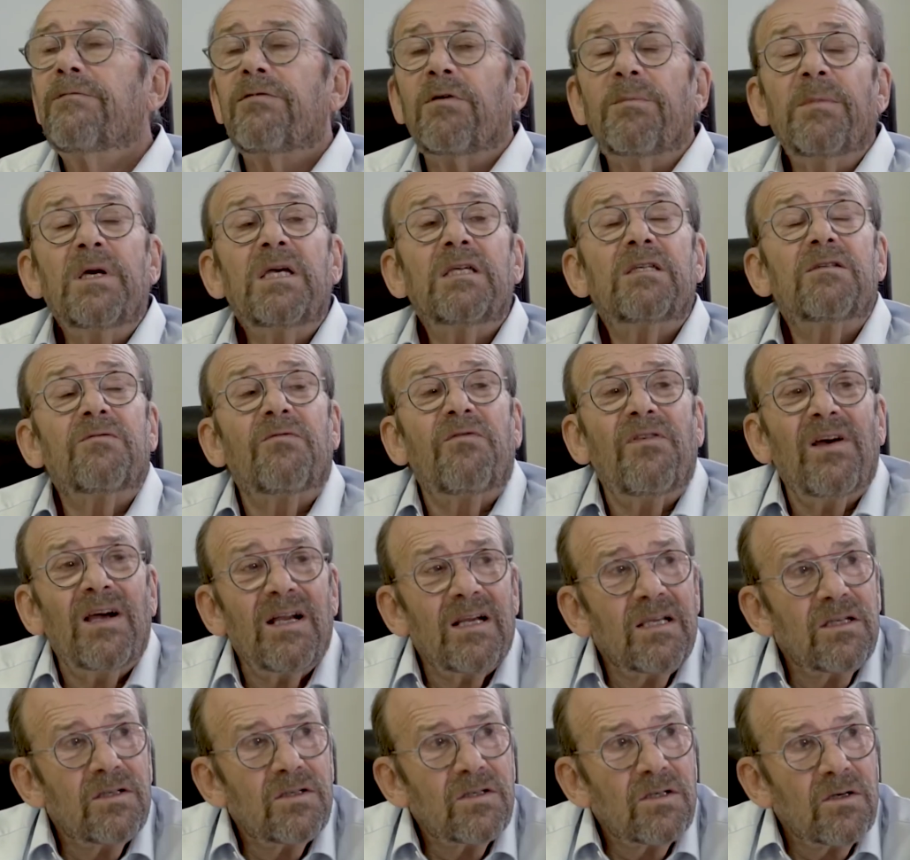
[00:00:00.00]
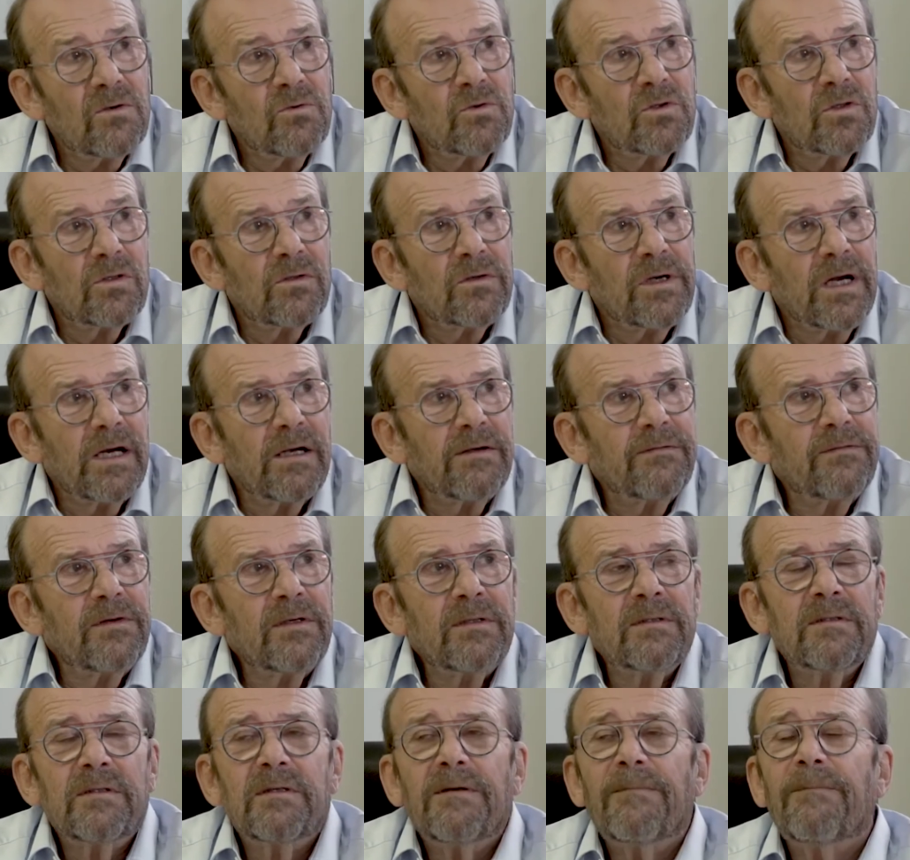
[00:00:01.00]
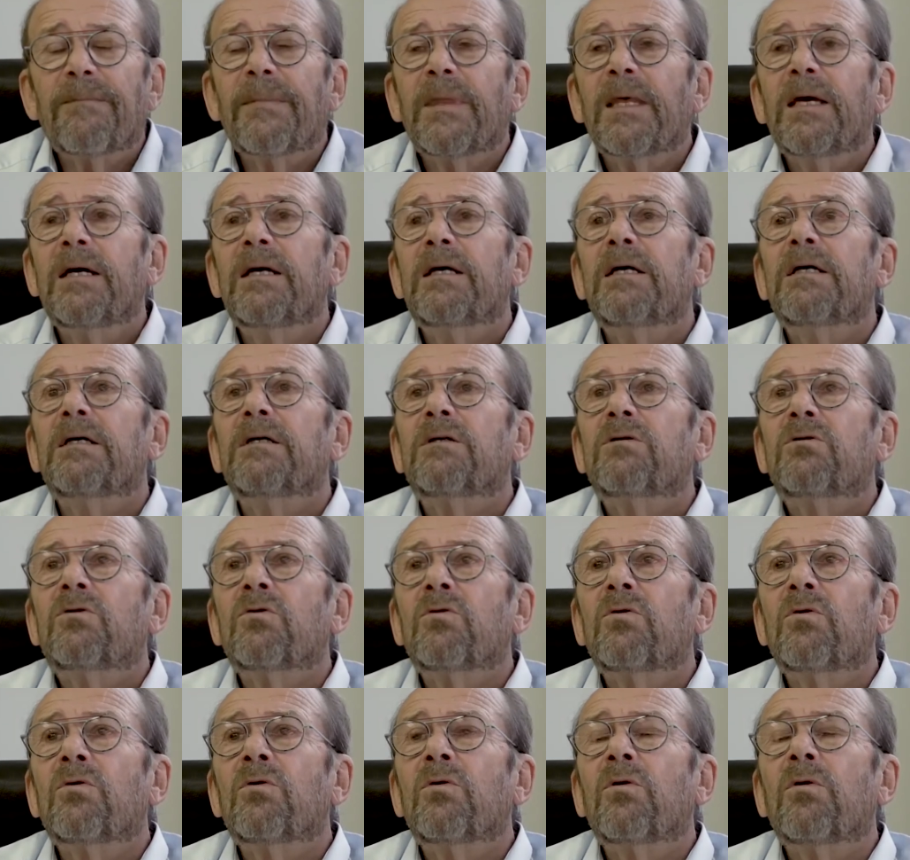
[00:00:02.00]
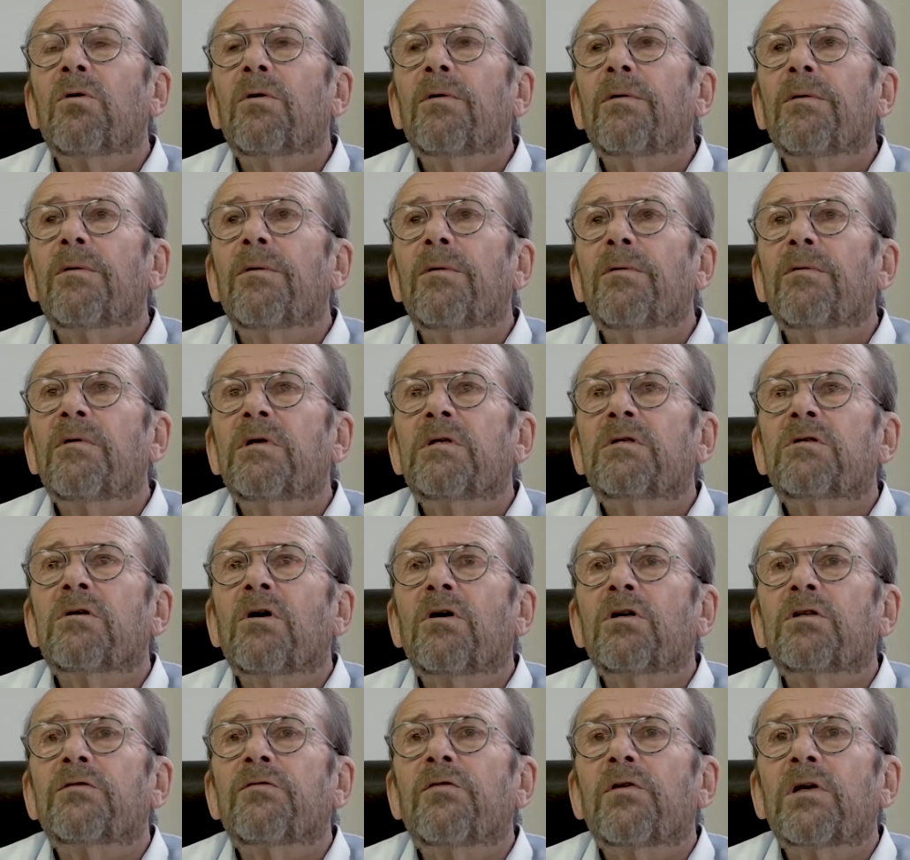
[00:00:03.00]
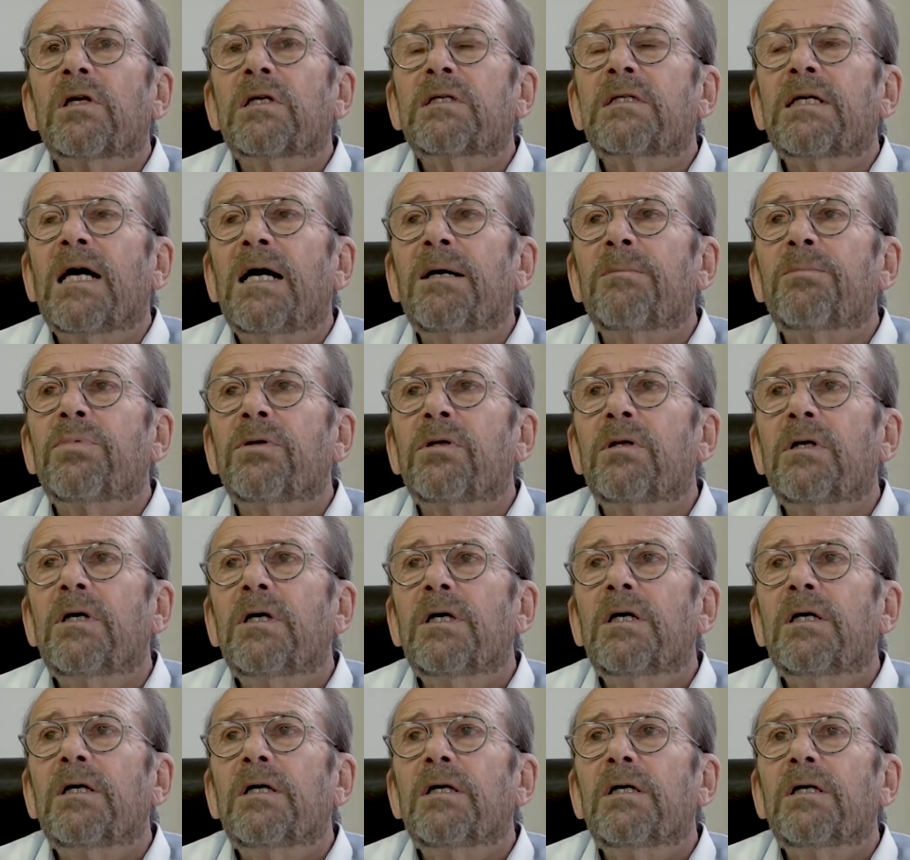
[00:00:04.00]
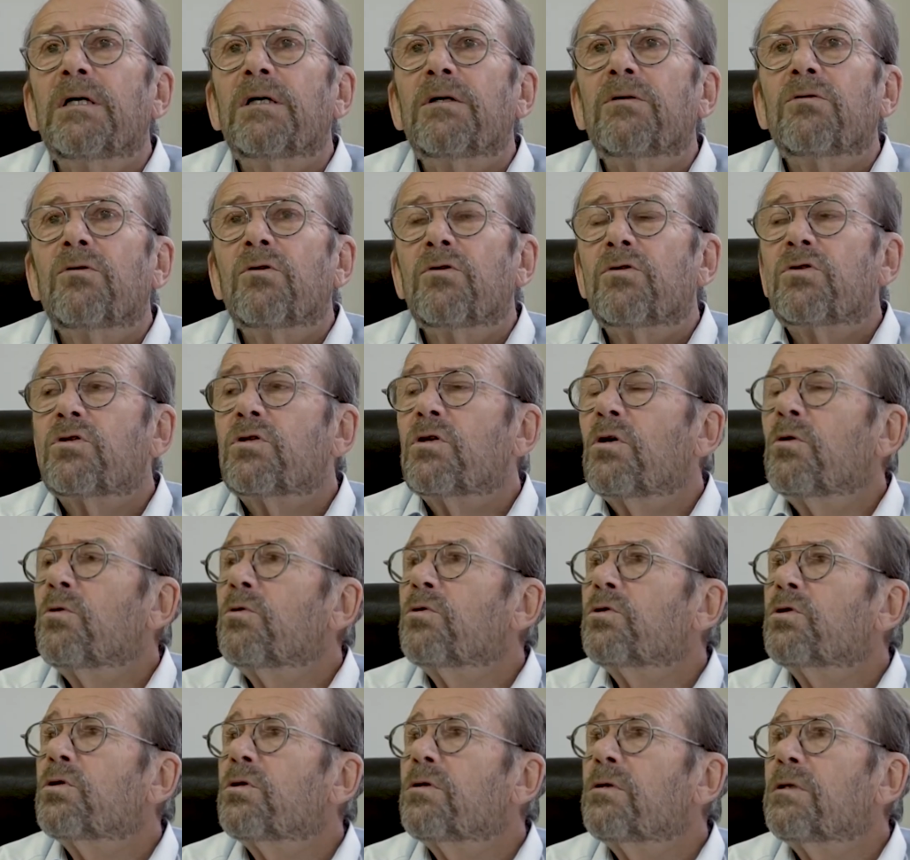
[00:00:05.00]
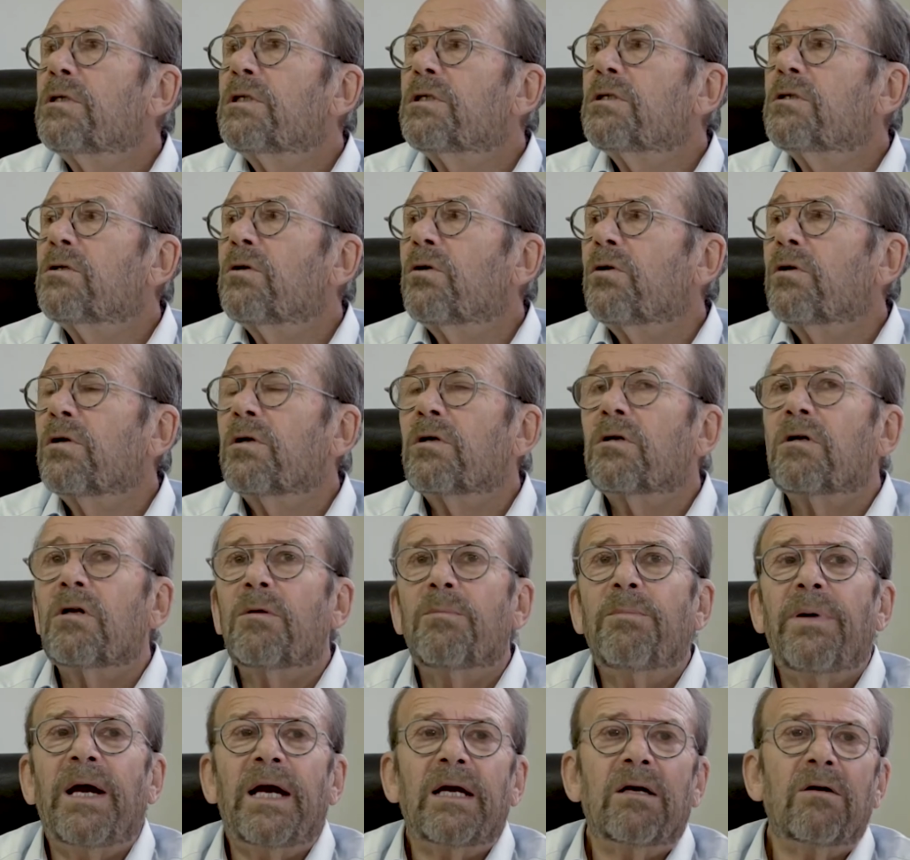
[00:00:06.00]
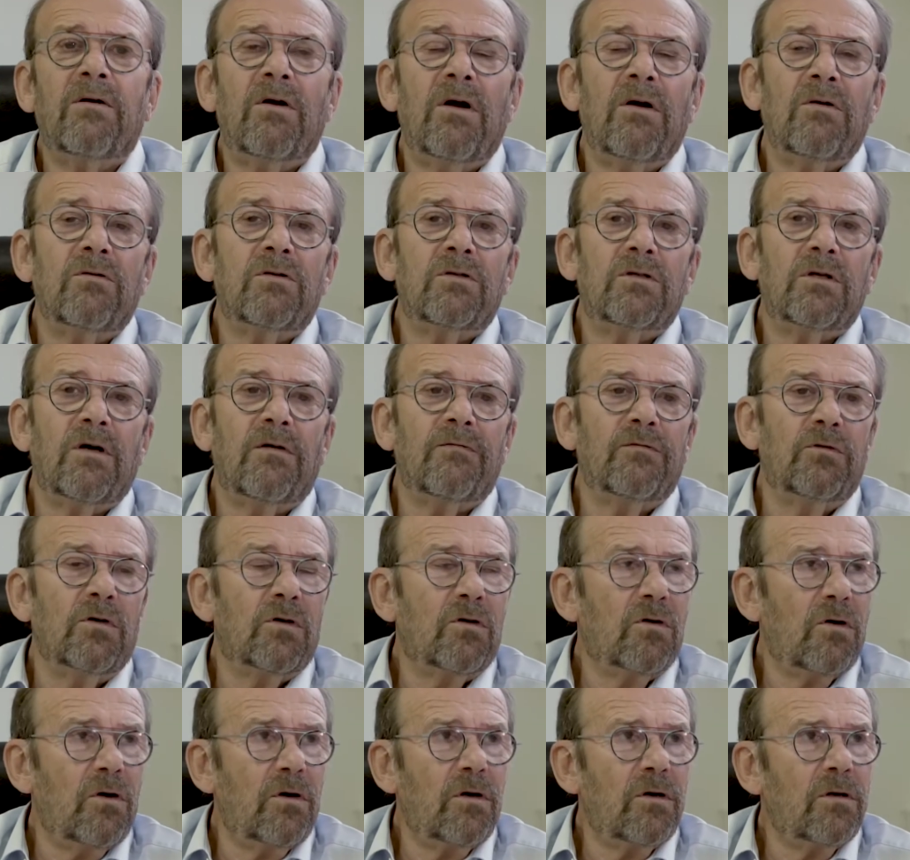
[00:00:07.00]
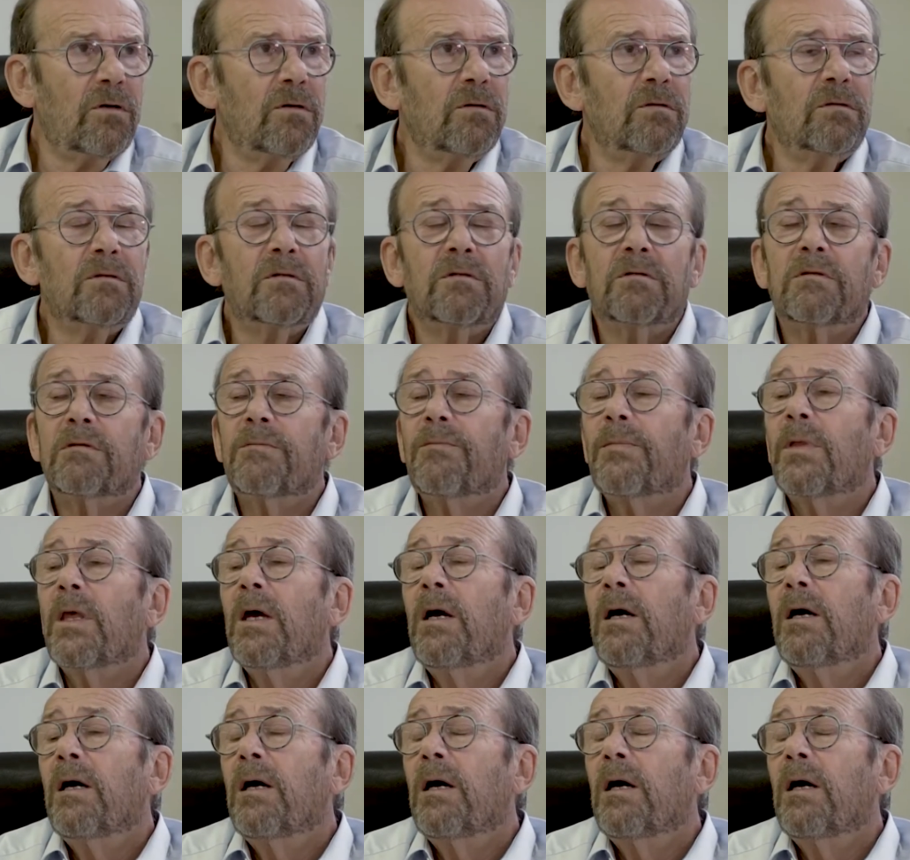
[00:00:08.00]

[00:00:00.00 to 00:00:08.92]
For me, it's very social relevant to research, for example, the social historical backgrounds of the current